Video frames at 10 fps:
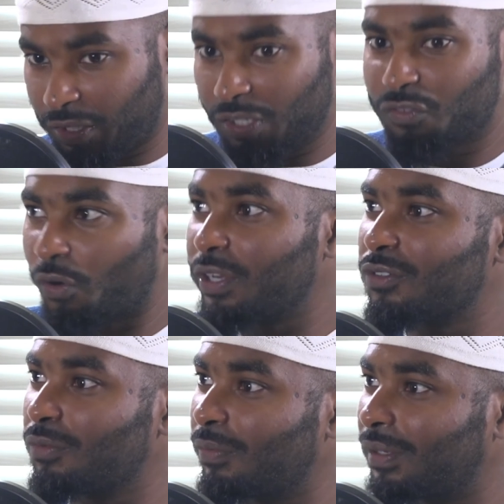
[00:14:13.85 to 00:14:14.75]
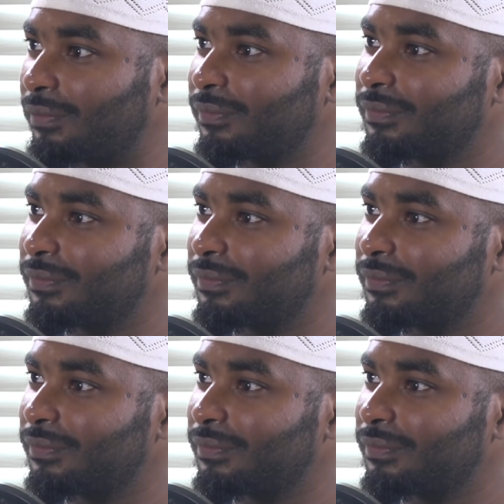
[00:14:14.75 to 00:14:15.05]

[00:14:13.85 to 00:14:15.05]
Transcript: It is for his ummah.